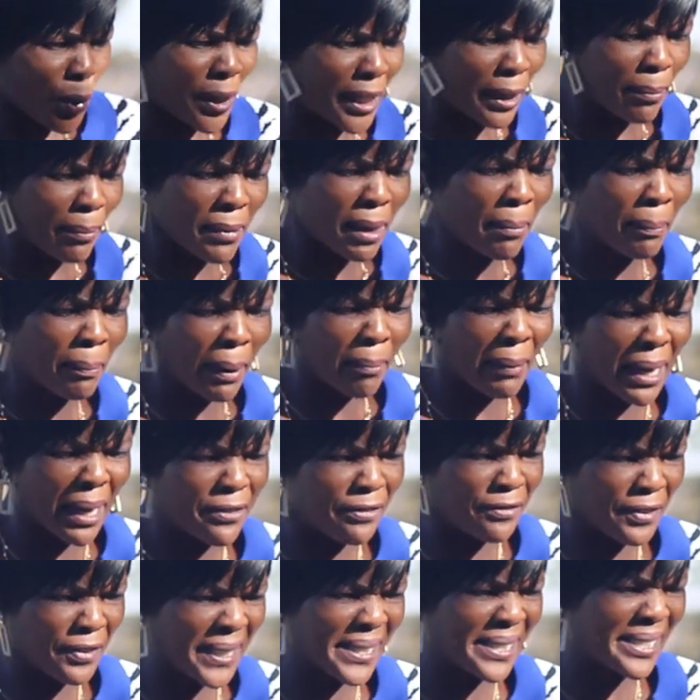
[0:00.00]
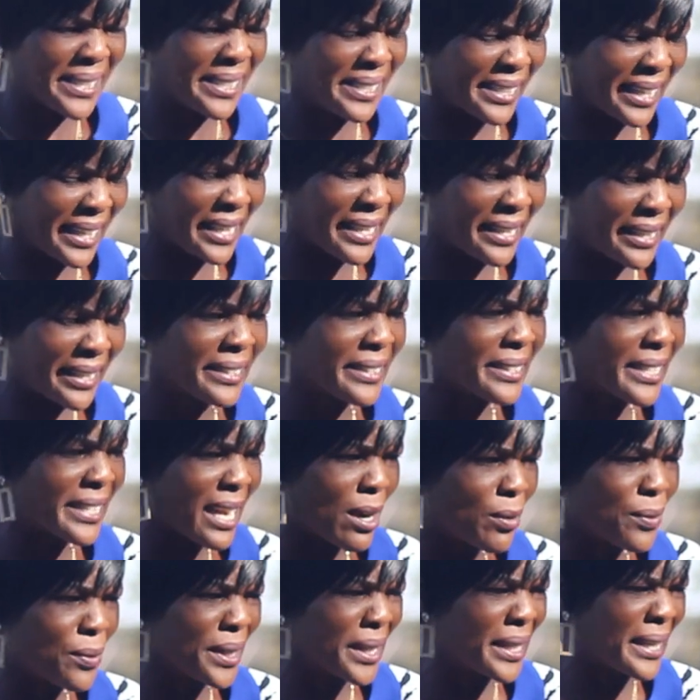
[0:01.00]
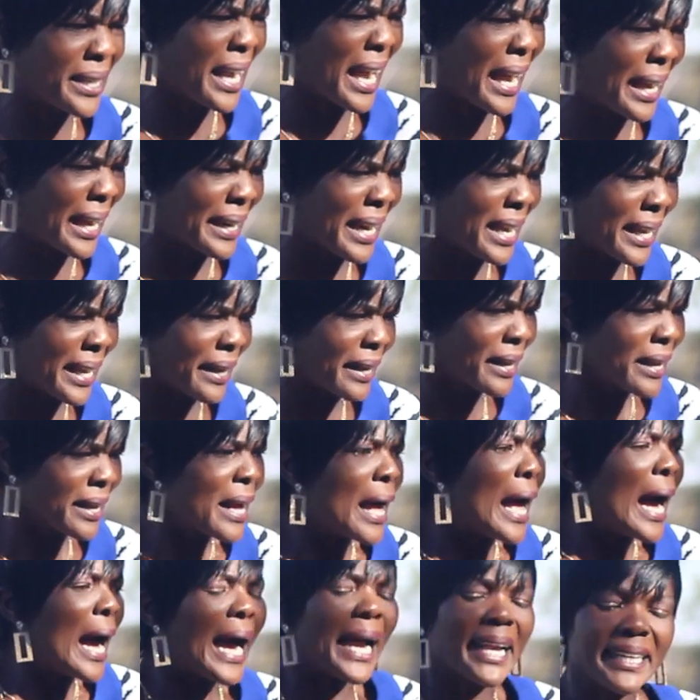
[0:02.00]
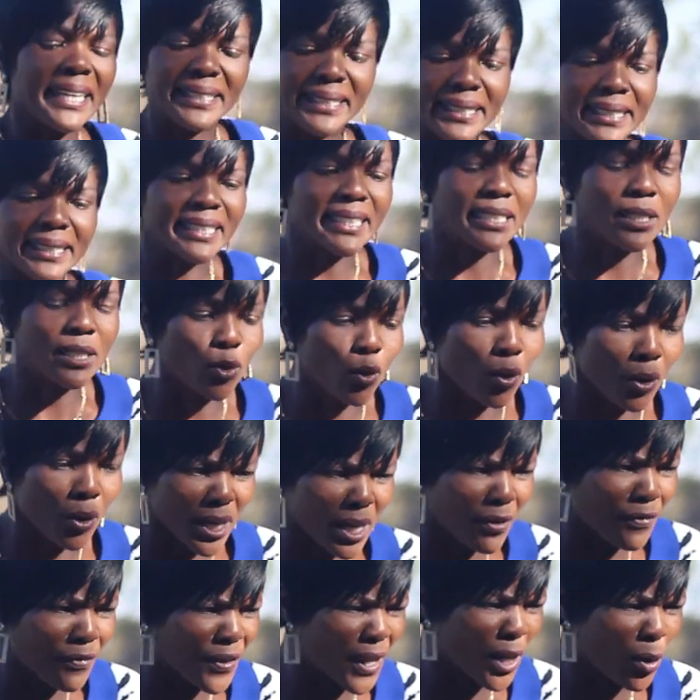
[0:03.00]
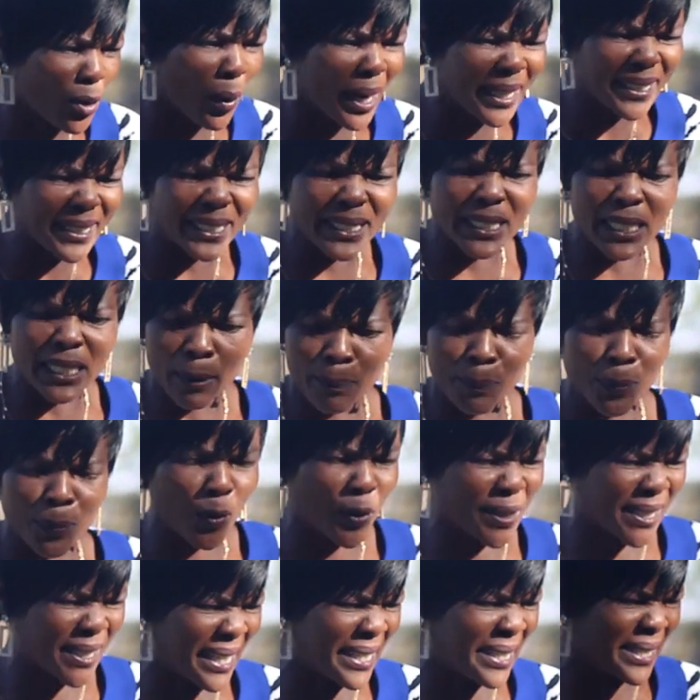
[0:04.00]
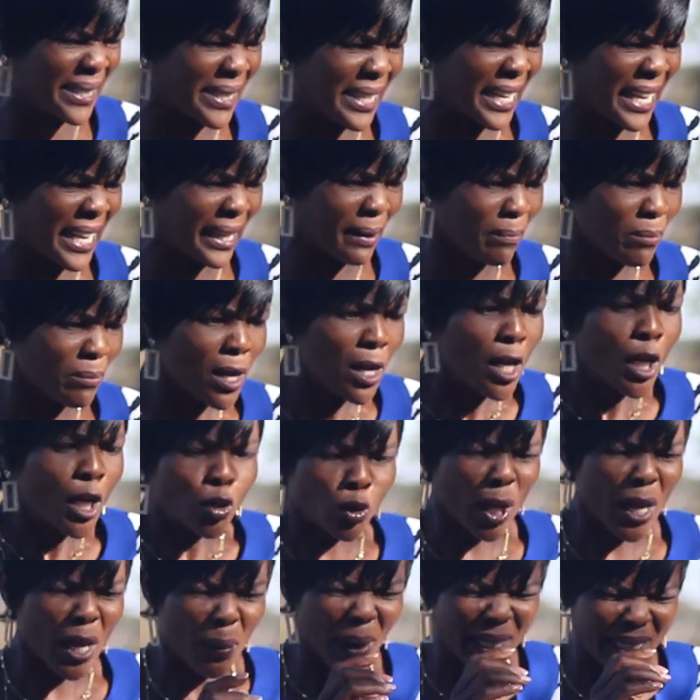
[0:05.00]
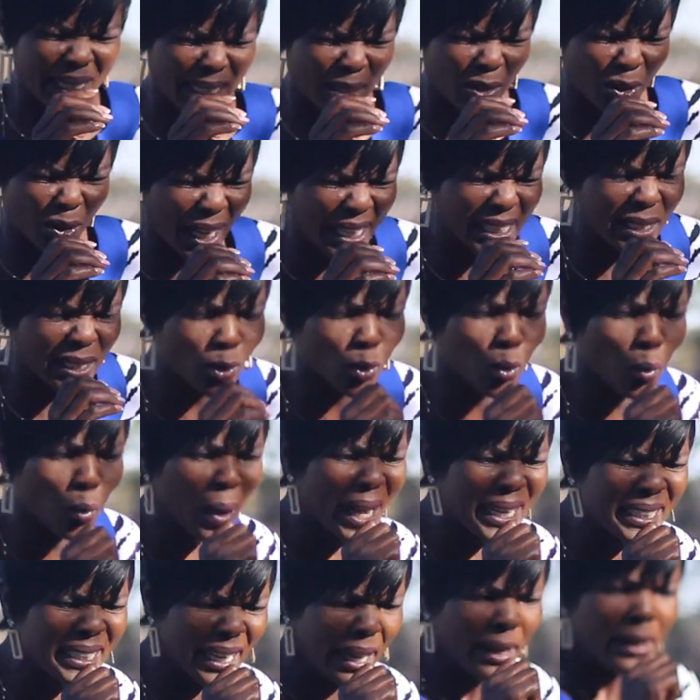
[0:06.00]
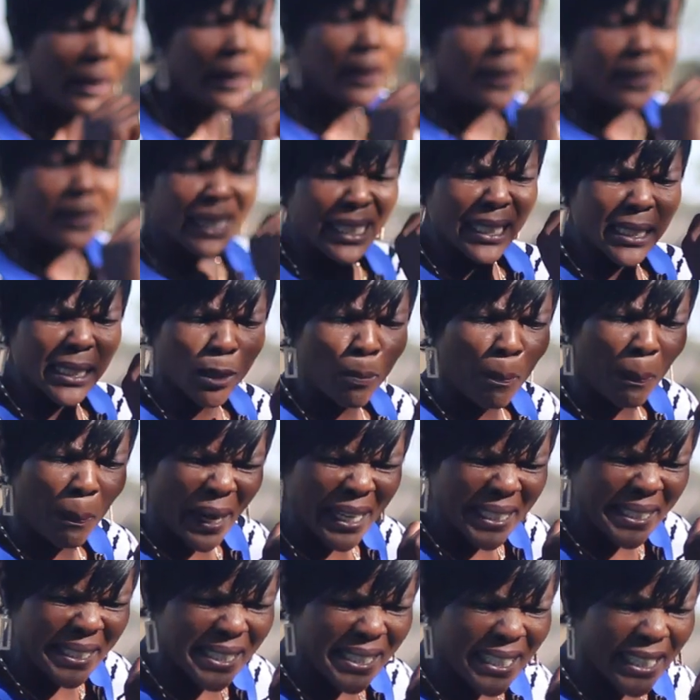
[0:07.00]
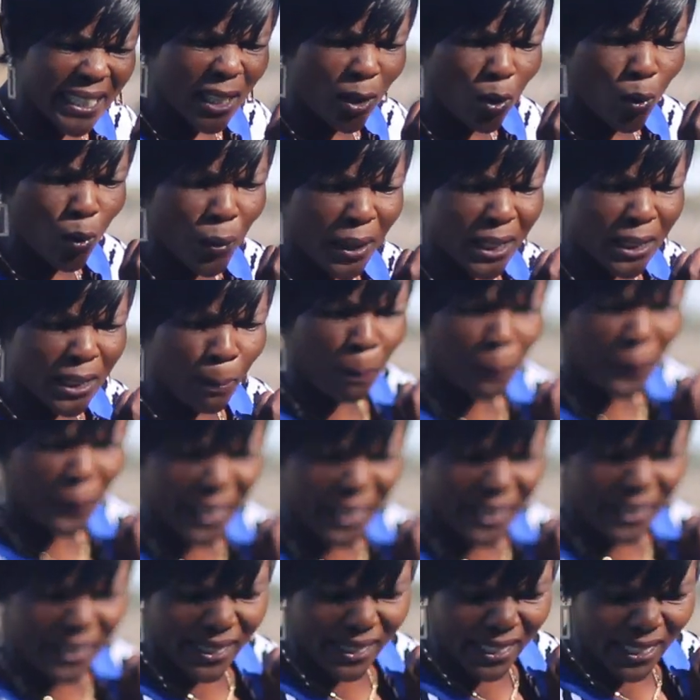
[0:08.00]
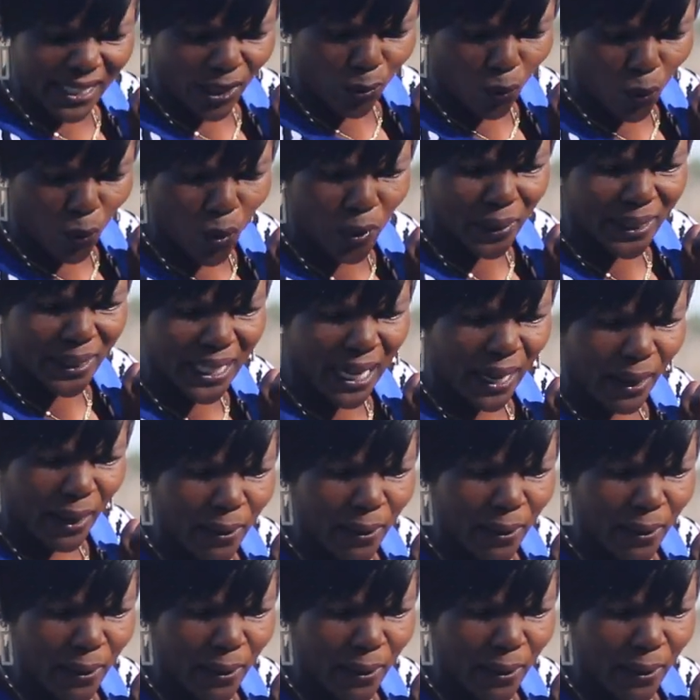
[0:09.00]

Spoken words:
remember my first day in town in Harare? I didn't know even what tap water is like. So I was trying to wonder, this bicycle which brings in water,